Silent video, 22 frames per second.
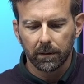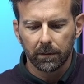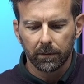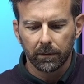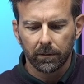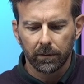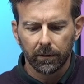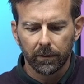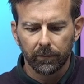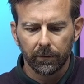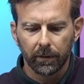
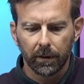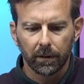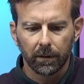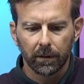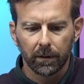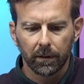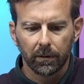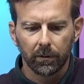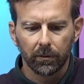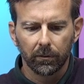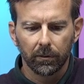
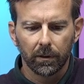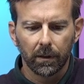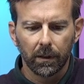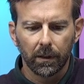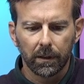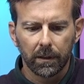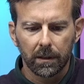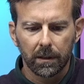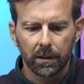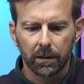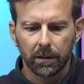revert to the
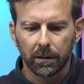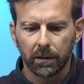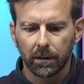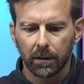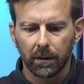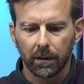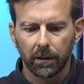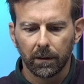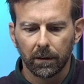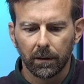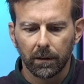list
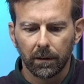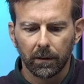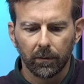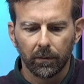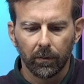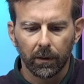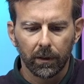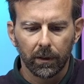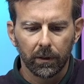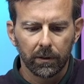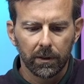and it
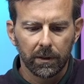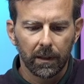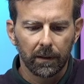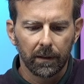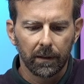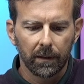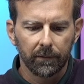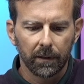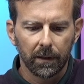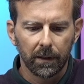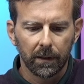will not
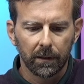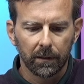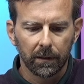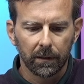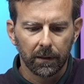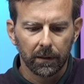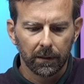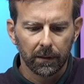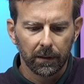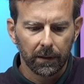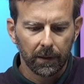save
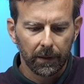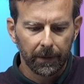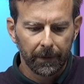anything.